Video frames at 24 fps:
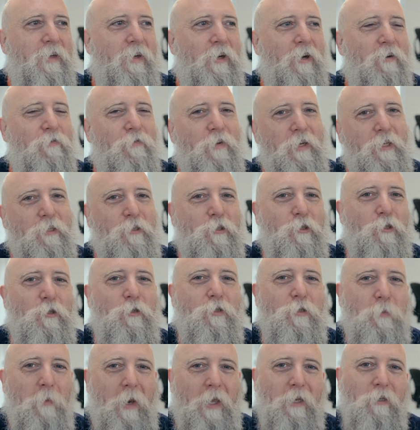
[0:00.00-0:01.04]
only
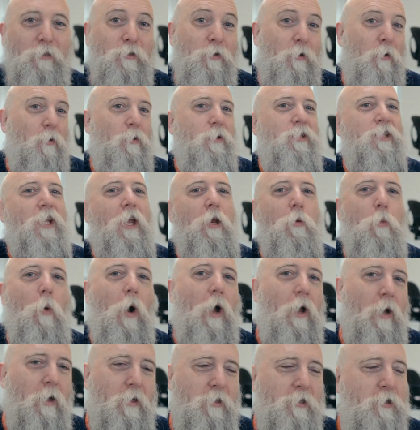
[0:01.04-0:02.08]
introduce them later, or say
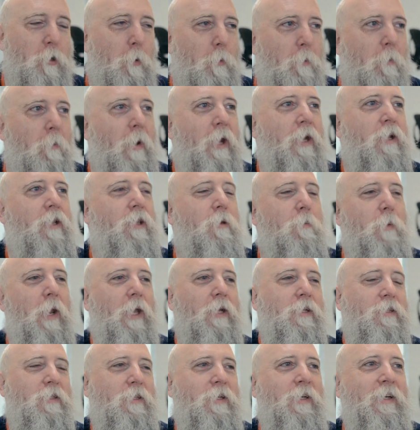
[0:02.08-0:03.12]
why I stopped making them
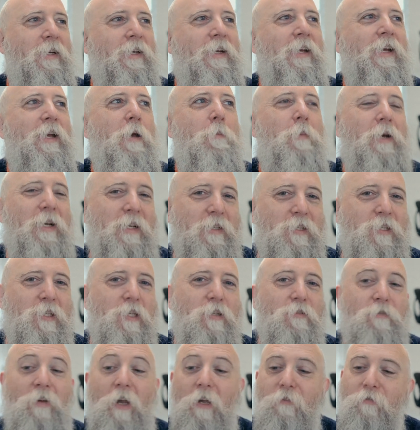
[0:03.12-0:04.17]
later. But
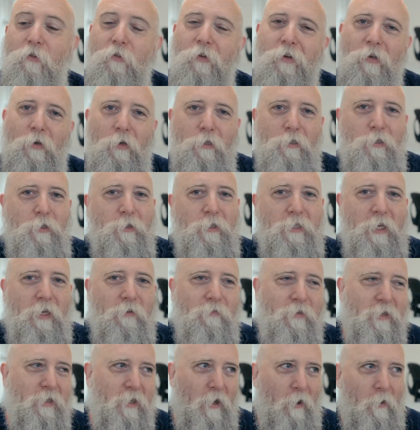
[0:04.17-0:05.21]
considering I've already got a Tuesday
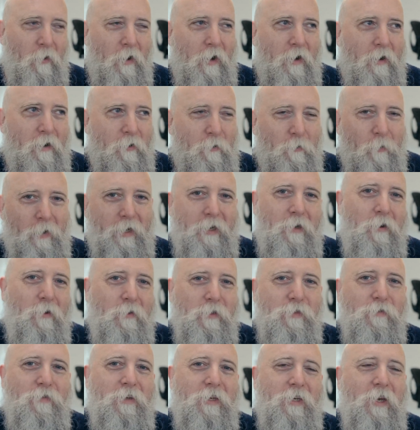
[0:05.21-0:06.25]
video, our
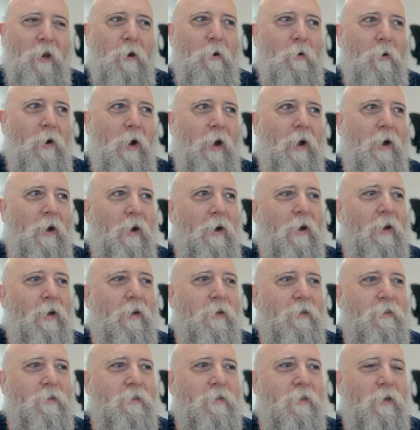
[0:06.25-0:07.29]
Weeknotes video,
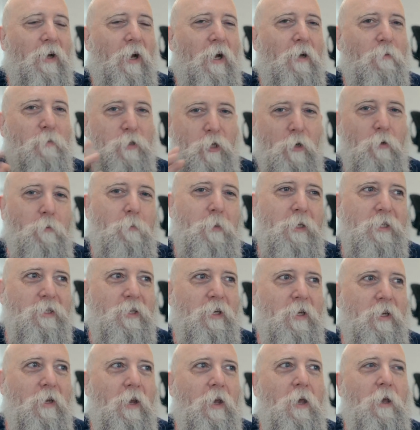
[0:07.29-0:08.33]
and I'm so
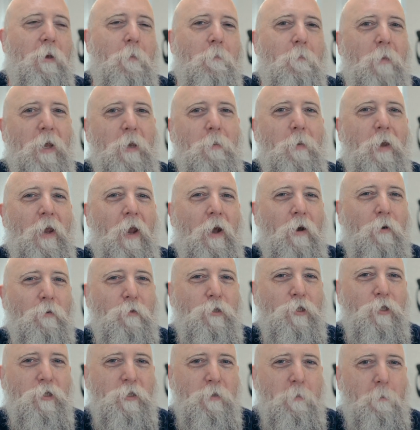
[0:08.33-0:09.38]
busy, maybe I'll
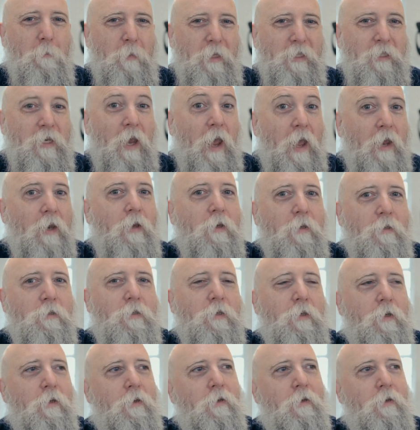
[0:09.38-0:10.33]
just pretend